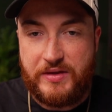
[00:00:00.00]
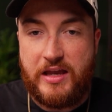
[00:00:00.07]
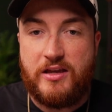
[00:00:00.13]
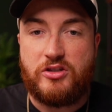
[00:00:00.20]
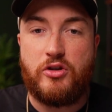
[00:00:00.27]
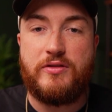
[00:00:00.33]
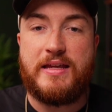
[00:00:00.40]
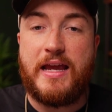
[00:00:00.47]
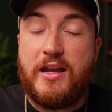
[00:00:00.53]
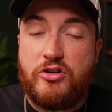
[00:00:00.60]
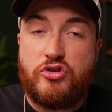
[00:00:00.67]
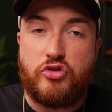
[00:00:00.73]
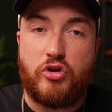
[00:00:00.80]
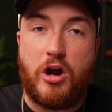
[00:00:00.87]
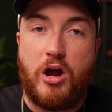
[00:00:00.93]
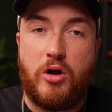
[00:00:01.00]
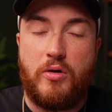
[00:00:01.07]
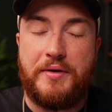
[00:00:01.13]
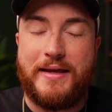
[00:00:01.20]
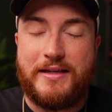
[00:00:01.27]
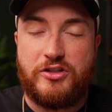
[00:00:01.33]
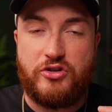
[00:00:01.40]
So the
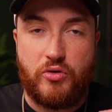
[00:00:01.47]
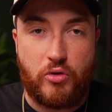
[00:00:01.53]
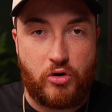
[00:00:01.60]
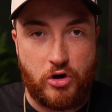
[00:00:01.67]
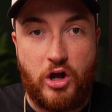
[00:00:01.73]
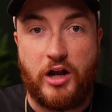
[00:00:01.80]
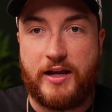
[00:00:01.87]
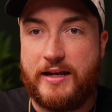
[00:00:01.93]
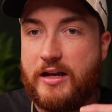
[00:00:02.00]
intro is your hook,